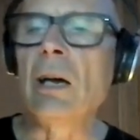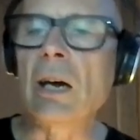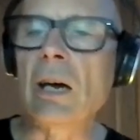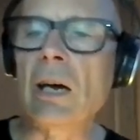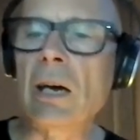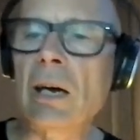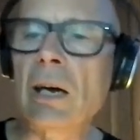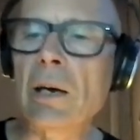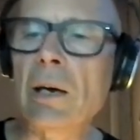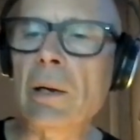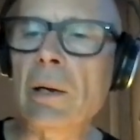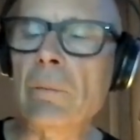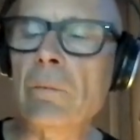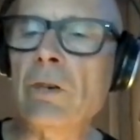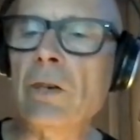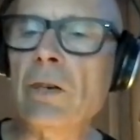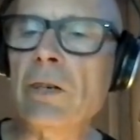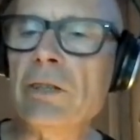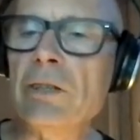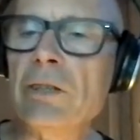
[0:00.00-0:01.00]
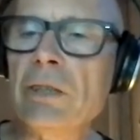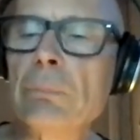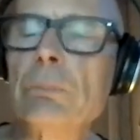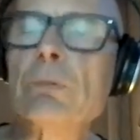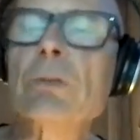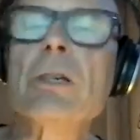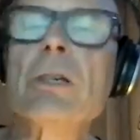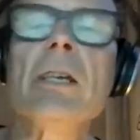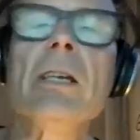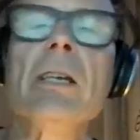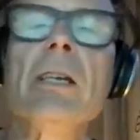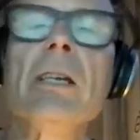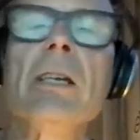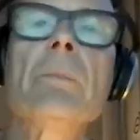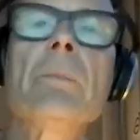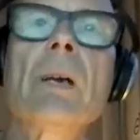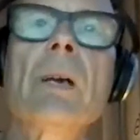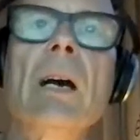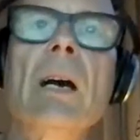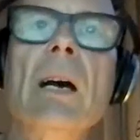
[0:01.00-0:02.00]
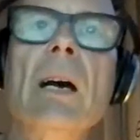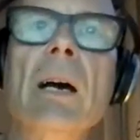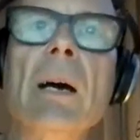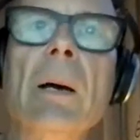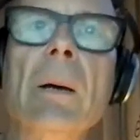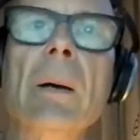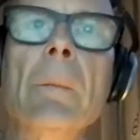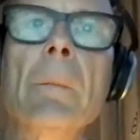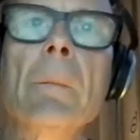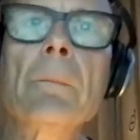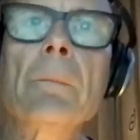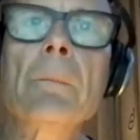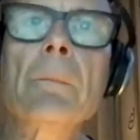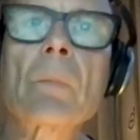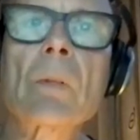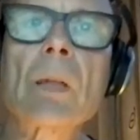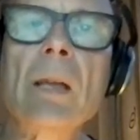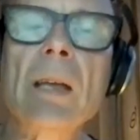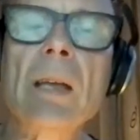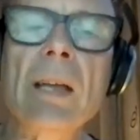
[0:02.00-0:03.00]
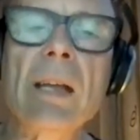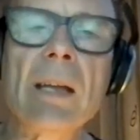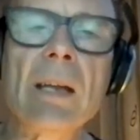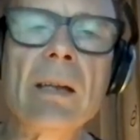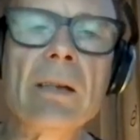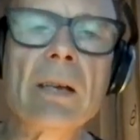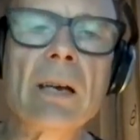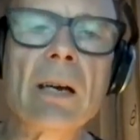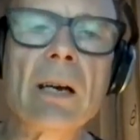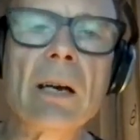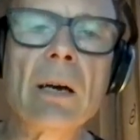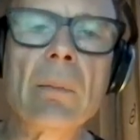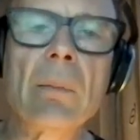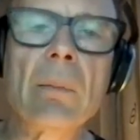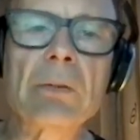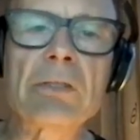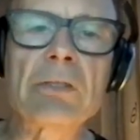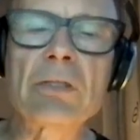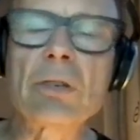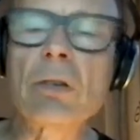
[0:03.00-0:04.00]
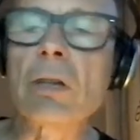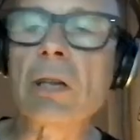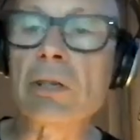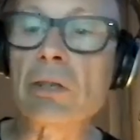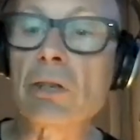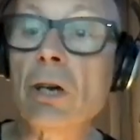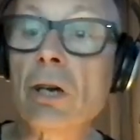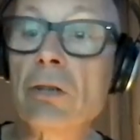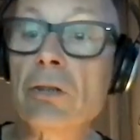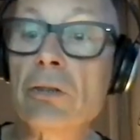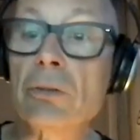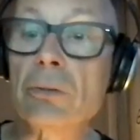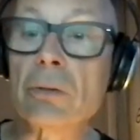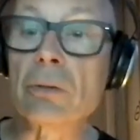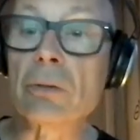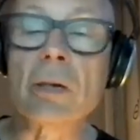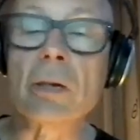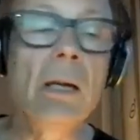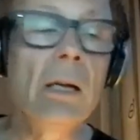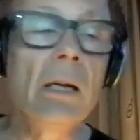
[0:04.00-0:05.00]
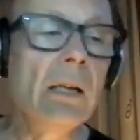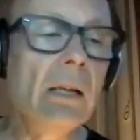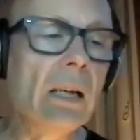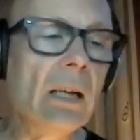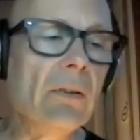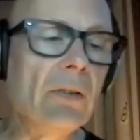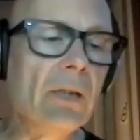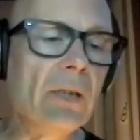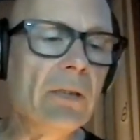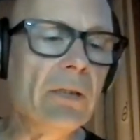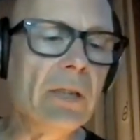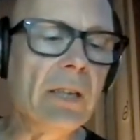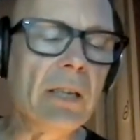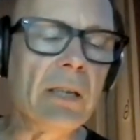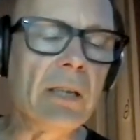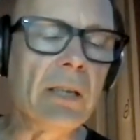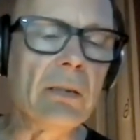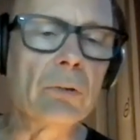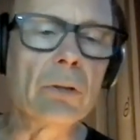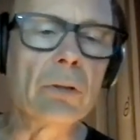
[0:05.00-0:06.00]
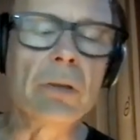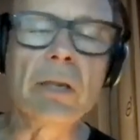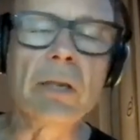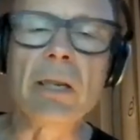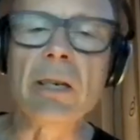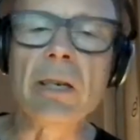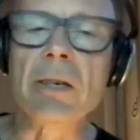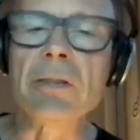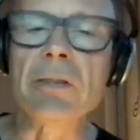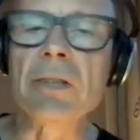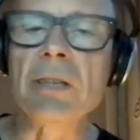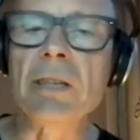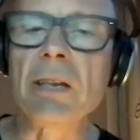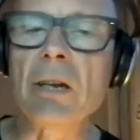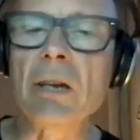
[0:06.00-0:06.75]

very deeply, but still on contour. And then they rooted and they